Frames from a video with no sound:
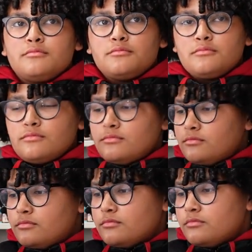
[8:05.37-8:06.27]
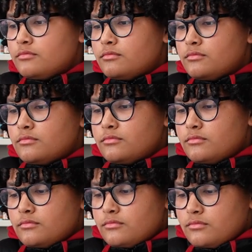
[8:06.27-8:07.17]

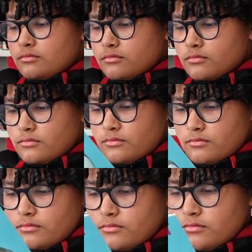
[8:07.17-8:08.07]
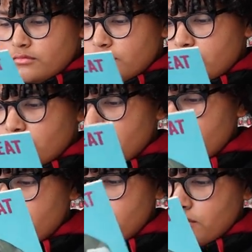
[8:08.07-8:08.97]

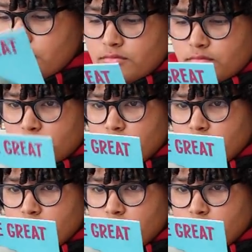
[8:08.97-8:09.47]
[no speech]